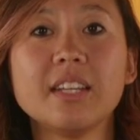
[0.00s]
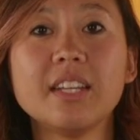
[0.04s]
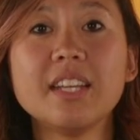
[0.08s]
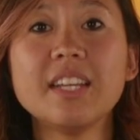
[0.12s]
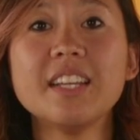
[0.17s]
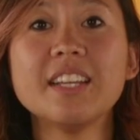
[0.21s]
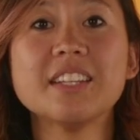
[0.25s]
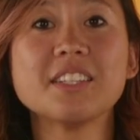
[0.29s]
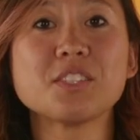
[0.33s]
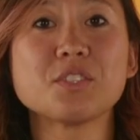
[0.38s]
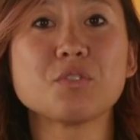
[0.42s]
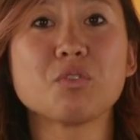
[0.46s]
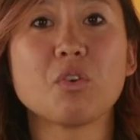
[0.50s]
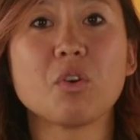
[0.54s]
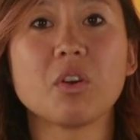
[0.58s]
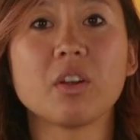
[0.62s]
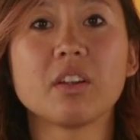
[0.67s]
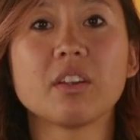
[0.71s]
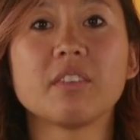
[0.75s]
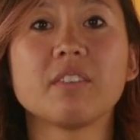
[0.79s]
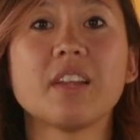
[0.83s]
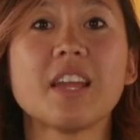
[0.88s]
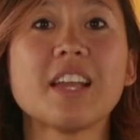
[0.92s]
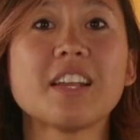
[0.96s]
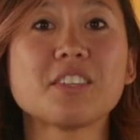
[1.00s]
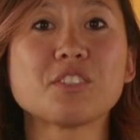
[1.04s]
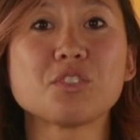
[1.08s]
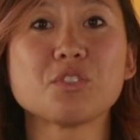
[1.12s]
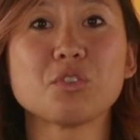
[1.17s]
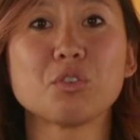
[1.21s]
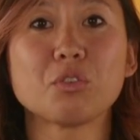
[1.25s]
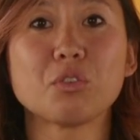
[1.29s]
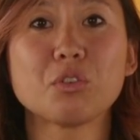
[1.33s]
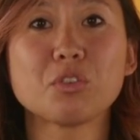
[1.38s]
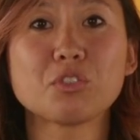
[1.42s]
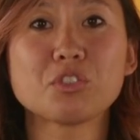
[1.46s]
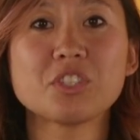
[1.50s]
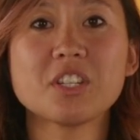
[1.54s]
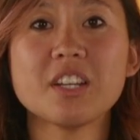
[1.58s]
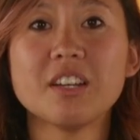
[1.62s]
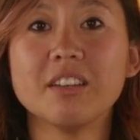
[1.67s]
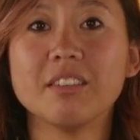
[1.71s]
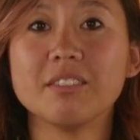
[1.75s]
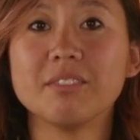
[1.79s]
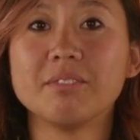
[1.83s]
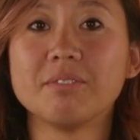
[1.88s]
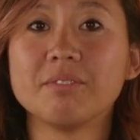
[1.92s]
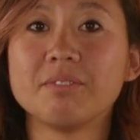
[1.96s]
E is for external
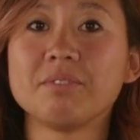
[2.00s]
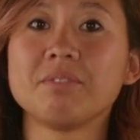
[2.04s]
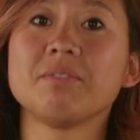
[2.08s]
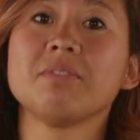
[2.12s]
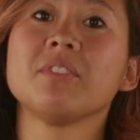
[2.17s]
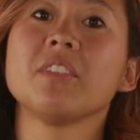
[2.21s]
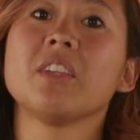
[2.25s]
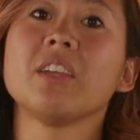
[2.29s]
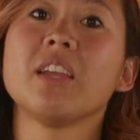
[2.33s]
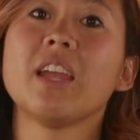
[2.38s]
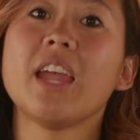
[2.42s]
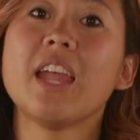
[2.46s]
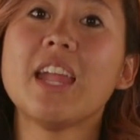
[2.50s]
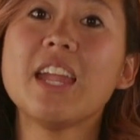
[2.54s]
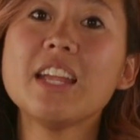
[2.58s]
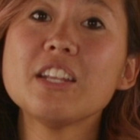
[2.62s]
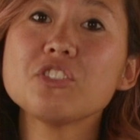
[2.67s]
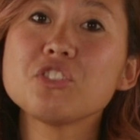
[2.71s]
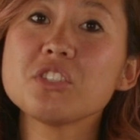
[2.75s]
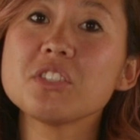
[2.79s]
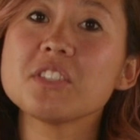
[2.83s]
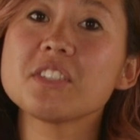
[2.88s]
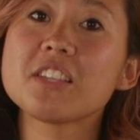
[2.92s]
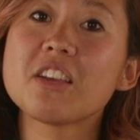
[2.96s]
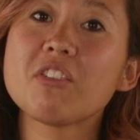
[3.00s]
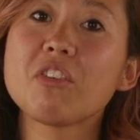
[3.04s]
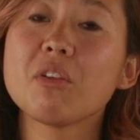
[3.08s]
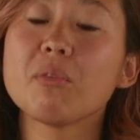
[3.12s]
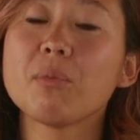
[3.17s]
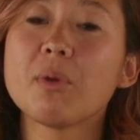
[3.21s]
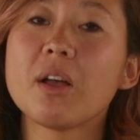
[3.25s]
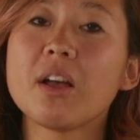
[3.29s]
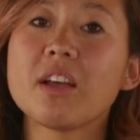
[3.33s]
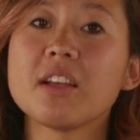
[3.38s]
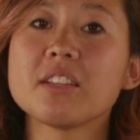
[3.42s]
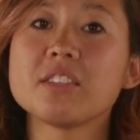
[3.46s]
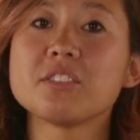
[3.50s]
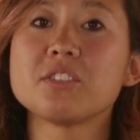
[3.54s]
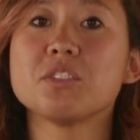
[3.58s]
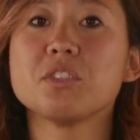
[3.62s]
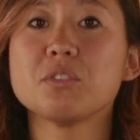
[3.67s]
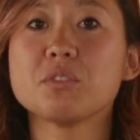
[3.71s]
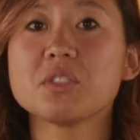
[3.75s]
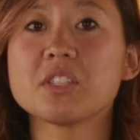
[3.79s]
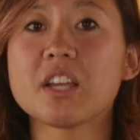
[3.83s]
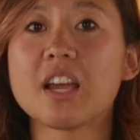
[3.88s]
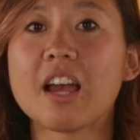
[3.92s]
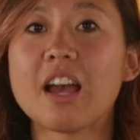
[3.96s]
shell. Ancient cephalopods
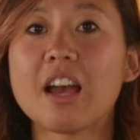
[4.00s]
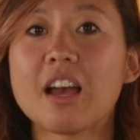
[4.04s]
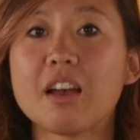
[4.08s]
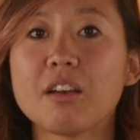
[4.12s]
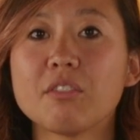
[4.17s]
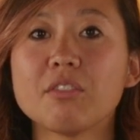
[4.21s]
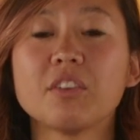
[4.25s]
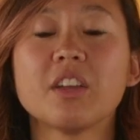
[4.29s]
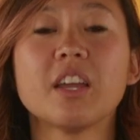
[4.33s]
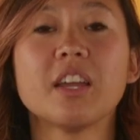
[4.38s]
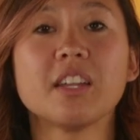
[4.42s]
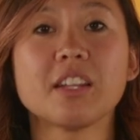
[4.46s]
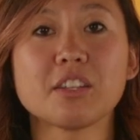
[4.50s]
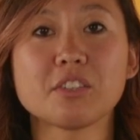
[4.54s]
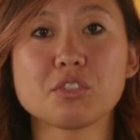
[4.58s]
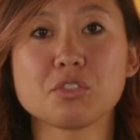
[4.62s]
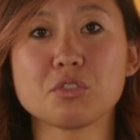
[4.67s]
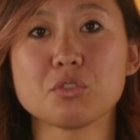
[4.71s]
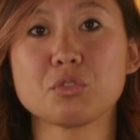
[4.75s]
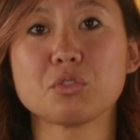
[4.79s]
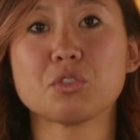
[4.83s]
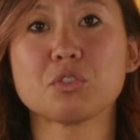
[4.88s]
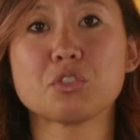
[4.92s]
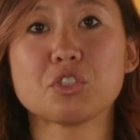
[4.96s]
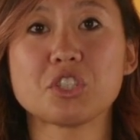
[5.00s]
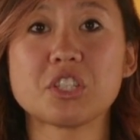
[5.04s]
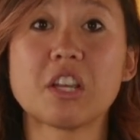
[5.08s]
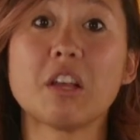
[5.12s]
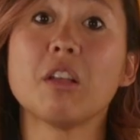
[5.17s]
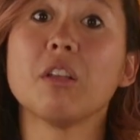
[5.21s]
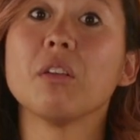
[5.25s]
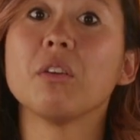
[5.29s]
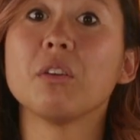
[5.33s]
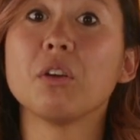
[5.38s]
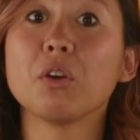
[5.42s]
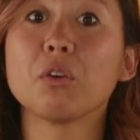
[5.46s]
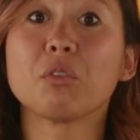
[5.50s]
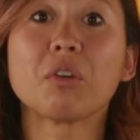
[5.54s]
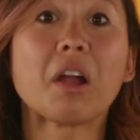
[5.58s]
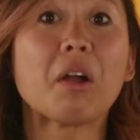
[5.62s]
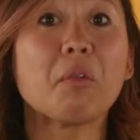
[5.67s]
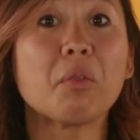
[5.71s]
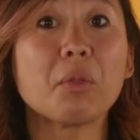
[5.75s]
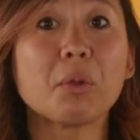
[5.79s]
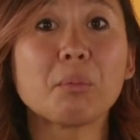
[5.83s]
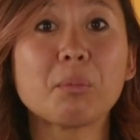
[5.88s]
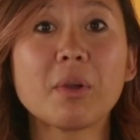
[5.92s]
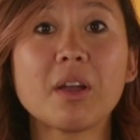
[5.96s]
used to have an external shell
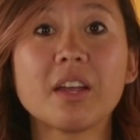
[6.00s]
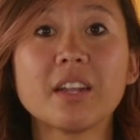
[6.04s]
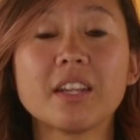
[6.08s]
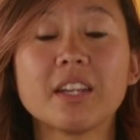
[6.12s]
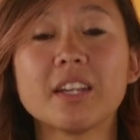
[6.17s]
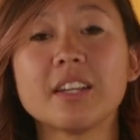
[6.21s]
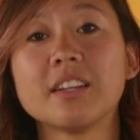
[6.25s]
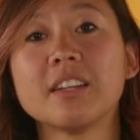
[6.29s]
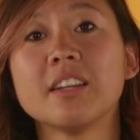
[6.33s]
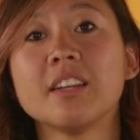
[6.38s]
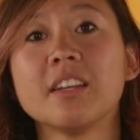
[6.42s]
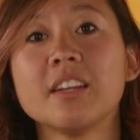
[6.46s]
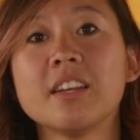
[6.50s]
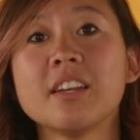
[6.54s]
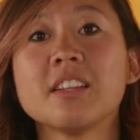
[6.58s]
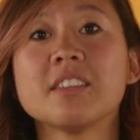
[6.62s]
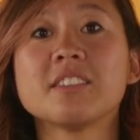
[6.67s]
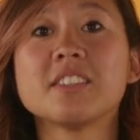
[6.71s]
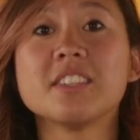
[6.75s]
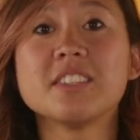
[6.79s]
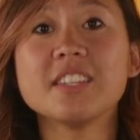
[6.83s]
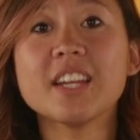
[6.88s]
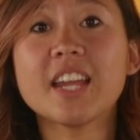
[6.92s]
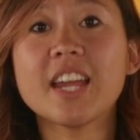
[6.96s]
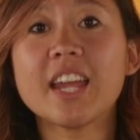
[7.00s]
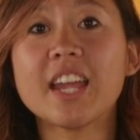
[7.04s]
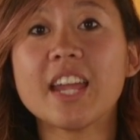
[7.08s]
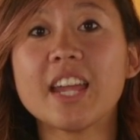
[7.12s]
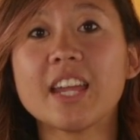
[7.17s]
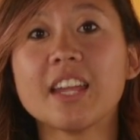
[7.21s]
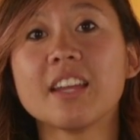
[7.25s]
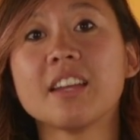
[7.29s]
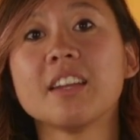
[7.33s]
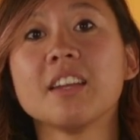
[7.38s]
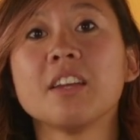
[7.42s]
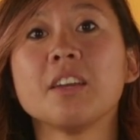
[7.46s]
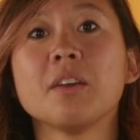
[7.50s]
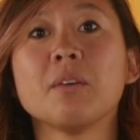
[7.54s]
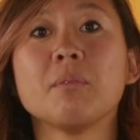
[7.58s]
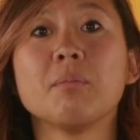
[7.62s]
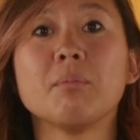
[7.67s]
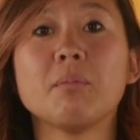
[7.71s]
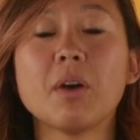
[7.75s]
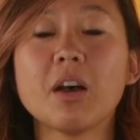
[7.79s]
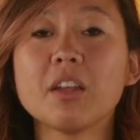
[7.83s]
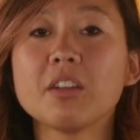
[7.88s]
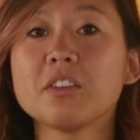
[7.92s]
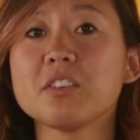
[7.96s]
around their body. Today,
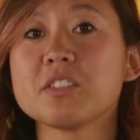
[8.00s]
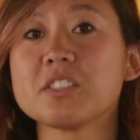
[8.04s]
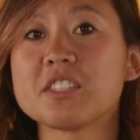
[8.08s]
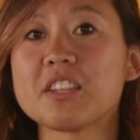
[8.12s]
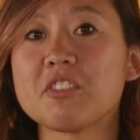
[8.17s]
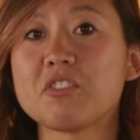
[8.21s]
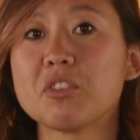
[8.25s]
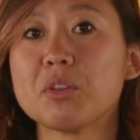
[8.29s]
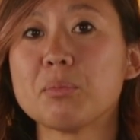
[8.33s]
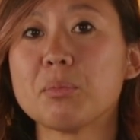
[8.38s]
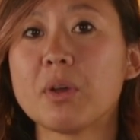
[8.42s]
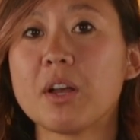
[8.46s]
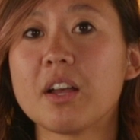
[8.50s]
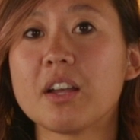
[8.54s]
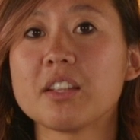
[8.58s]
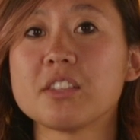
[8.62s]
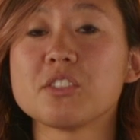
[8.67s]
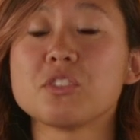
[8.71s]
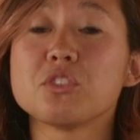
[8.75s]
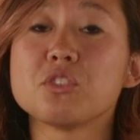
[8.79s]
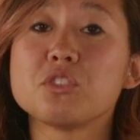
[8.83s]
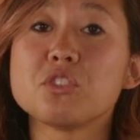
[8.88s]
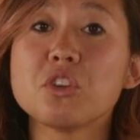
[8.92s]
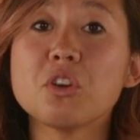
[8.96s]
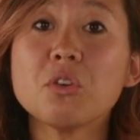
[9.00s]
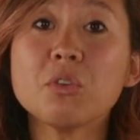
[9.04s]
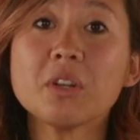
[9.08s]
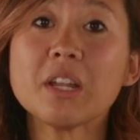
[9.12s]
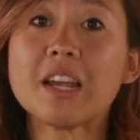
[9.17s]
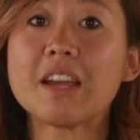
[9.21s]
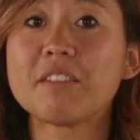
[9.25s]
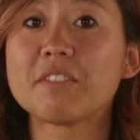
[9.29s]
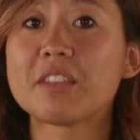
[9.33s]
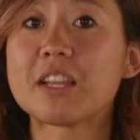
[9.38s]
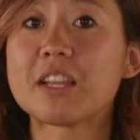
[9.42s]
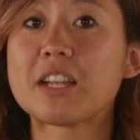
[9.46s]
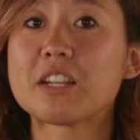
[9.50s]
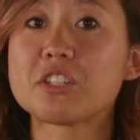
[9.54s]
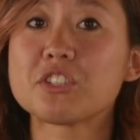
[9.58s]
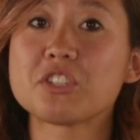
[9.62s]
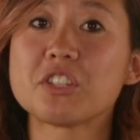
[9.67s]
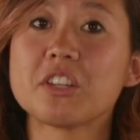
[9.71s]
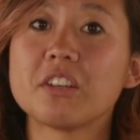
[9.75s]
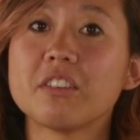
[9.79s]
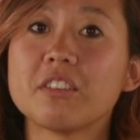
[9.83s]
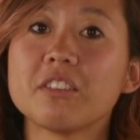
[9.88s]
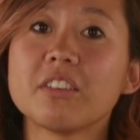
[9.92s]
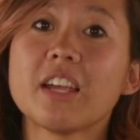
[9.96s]
modern cephalopods don't have that
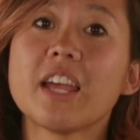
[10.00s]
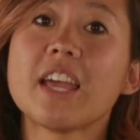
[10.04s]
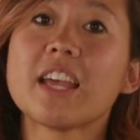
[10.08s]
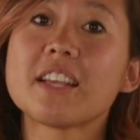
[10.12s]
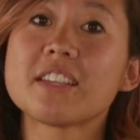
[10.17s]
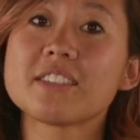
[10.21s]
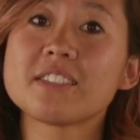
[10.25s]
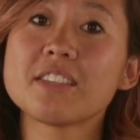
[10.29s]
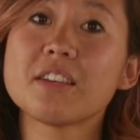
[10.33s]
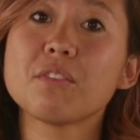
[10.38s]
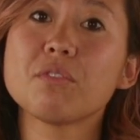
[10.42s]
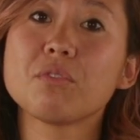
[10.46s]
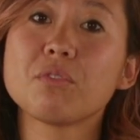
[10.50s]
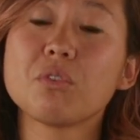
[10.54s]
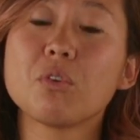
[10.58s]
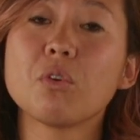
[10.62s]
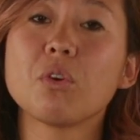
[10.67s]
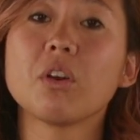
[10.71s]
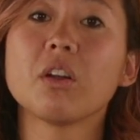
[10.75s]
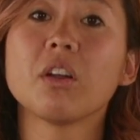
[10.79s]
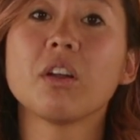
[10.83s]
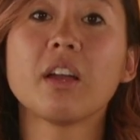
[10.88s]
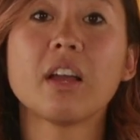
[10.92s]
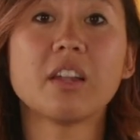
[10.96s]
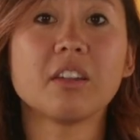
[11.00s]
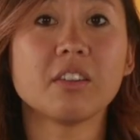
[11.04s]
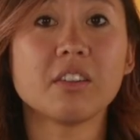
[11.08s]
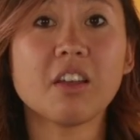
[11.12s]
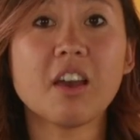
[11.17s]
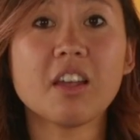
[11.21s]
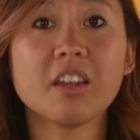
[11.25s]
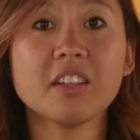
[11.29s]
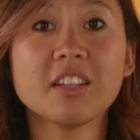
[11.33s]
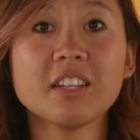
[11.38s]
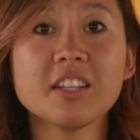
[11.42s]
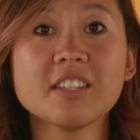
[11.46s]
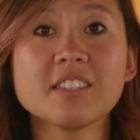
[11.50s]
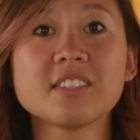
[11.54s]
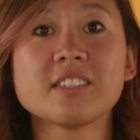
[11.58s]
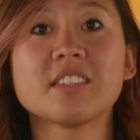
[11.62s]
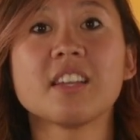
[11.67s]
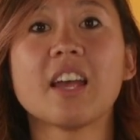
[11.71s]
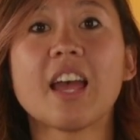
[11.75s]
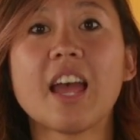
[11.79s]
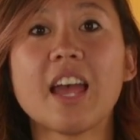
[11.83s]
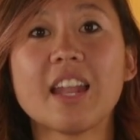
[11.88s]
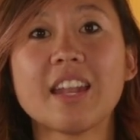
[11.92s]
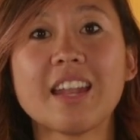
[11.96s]
shell except for Nautilus
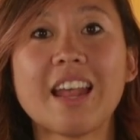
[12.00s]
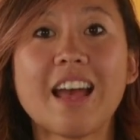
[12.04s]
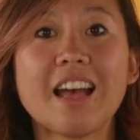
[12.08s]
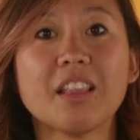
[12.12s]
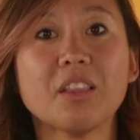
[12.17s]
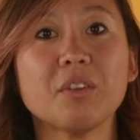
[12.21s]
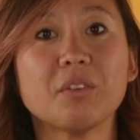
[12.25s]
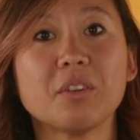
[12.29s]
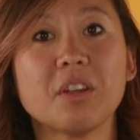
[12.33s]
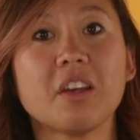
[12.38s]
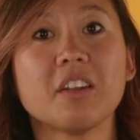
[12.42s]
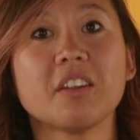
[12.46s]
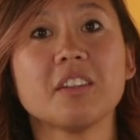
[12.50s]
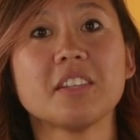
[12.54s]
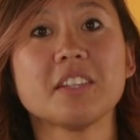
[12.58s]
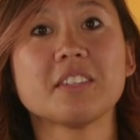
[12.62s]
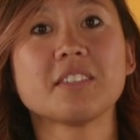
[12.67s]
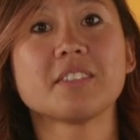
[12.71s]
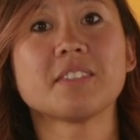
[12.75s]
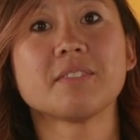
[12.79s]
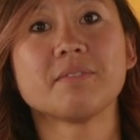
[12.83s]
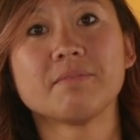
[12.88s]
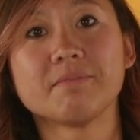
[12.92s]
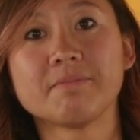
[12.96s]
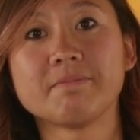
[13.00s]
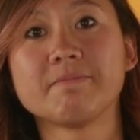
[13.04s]
and nautilus.